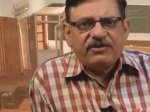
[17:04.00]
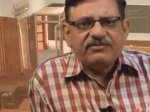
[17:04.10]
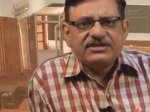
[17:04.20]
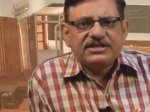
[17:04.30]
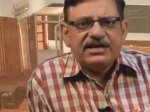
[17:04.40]
When
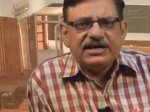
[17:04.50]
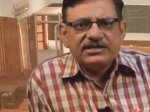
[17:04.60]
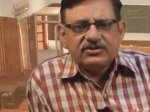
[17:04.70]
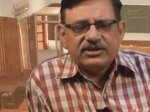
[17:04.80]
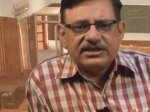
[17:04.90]
we say
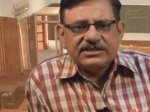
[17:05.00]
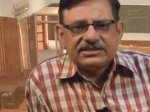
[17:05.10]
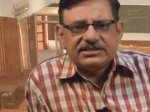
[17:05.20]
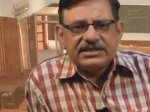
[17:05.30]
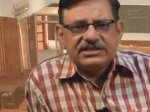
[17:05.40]

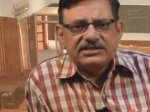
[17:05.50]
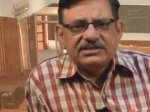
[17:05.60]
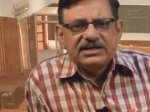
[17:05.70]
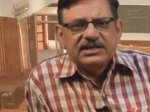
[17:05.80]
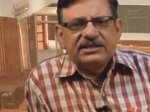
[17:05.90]
isoenergic
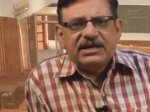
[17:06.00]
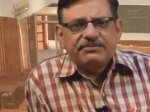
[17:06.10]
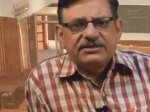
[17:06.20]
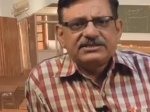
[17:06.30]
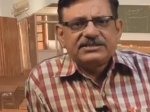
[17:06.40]
states,
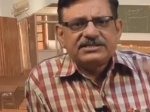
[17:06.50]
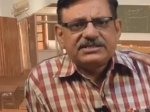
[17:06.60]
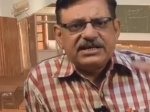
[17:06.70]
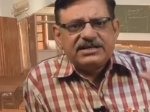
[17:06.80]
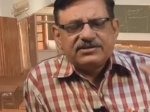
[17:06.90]
that means the
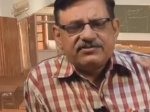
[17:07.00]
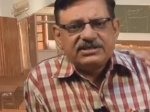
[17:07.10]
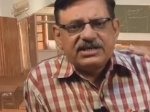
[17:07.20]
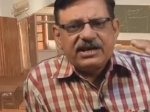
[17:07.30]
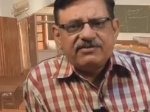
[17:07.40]
states
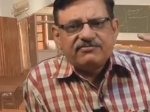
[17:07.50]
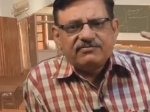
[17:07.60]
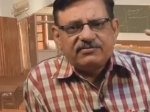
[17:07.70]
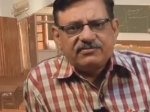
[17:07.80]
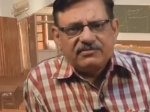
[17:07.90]
which have
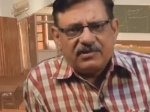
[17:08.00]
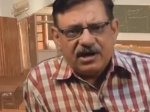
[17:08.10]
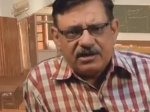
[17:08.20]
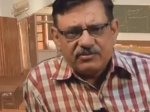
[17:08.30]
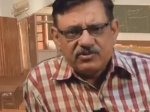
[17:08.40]

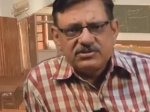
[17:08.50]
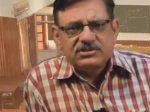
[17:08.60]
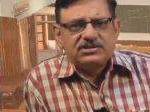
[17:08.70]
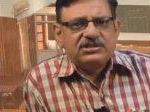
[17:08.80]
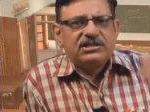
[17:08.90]

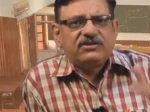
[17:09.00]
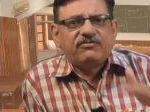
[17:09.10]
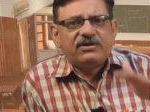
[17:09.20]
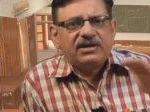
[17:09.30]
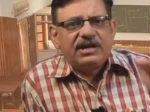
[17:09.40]
almost
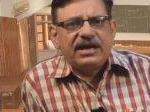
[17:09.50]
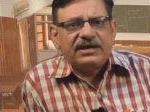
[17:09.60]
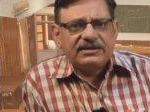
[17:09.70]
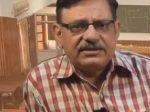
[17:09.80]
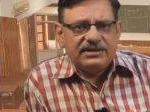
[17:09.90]
equal
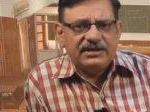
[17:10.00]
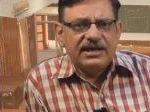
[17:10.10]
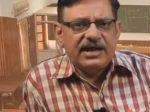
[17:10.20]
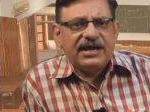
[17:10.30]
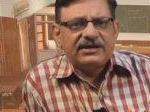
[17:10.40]
energy
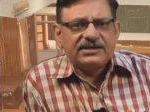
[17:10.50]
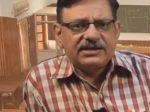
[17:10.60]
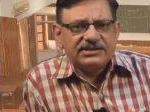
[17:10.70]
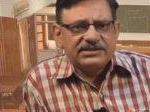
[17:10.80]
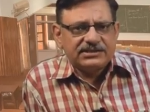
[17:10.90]
and
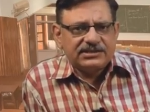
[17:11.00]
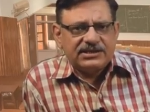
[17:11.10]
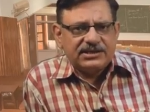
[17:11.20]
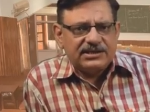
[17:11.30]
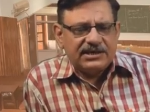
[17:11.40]
transition
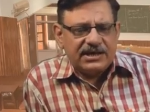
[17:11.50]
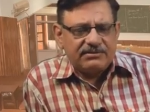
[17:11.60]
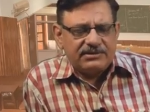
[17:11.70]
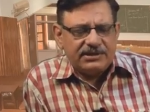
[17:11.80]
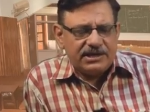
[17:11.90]

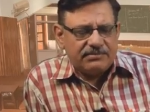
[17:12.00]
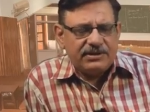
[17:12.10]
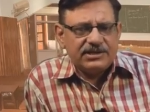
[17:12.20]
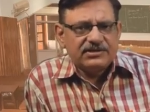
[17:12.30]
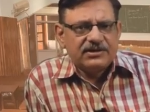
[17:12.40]
can take
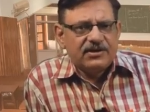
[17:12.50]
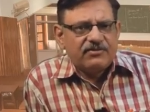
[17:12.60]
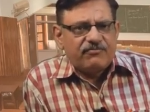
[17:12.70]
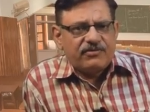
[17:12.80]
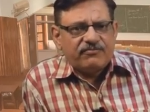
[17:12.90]
place
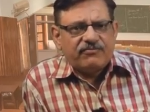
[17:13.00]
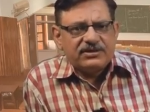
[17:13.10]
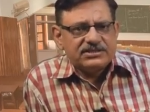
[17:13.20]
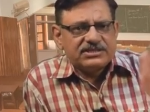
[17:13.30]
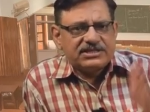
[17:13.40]
from
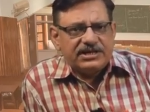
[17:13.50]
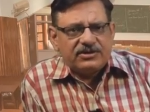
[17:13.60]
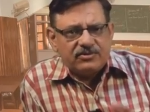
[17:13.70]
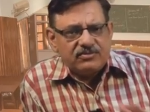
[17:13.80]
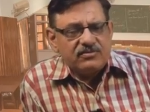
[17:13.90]
one
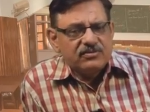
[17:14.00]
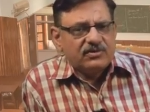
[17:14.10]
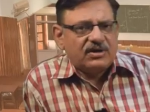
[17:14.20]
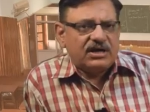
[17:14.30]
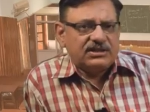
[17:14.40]
state to
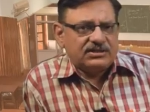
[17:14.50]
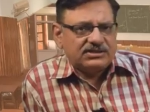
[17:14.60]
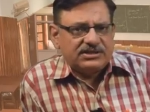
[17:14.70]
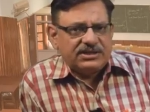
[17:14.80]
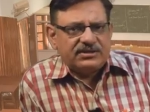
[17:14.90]
other
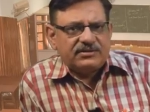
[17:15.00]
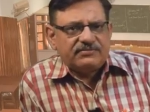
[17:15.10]
state.